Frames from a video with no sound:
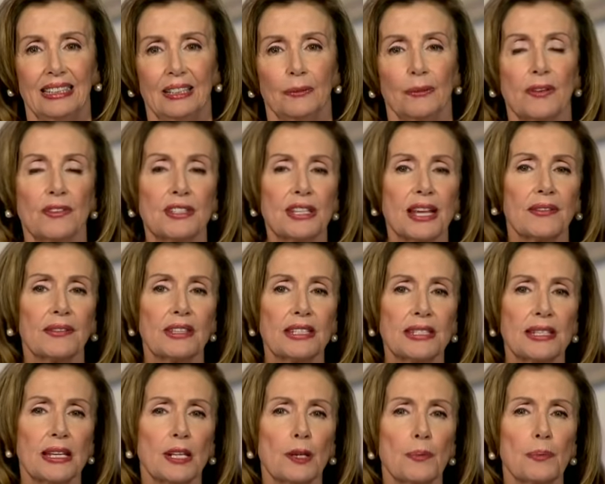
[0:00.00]
We've sent the
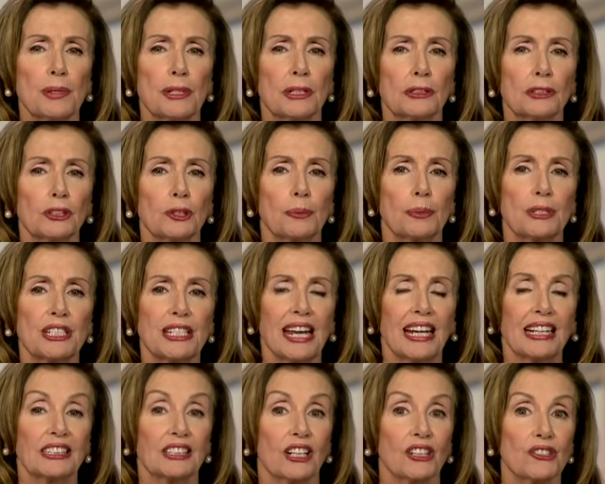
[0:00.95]
Senate bills to
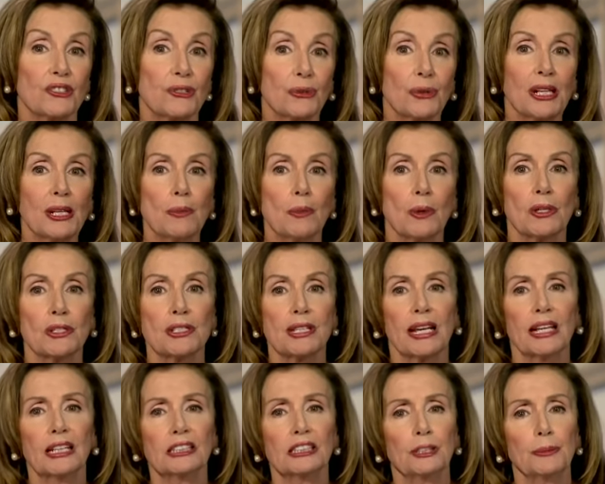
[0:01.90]
protect our dreamers,
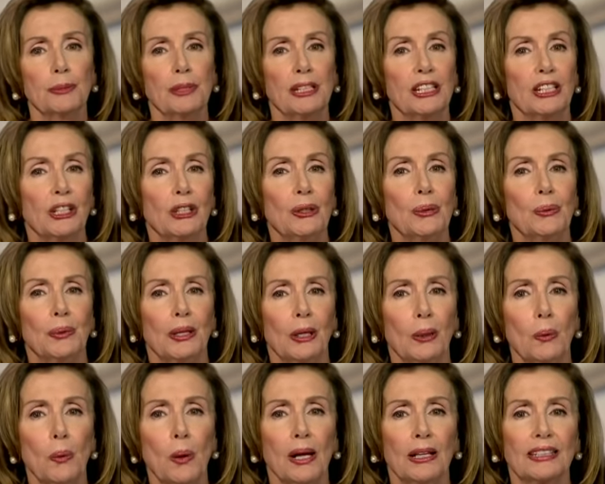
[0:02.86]
LGBTQ
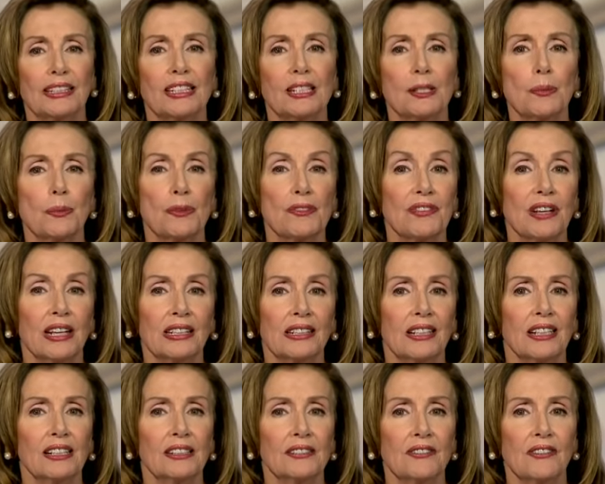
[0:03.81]
equality, to prevent
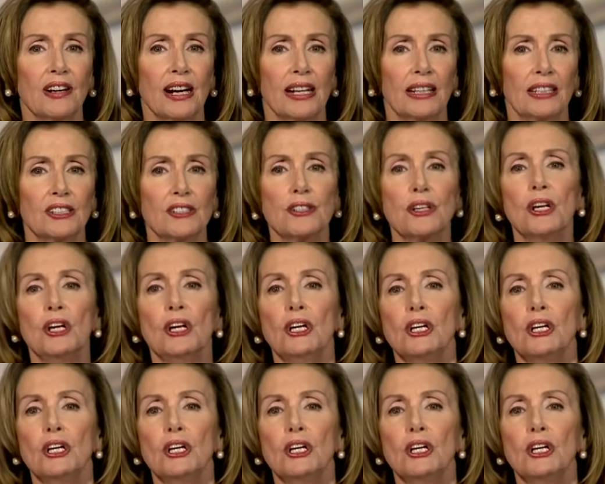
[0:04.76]
gun violence,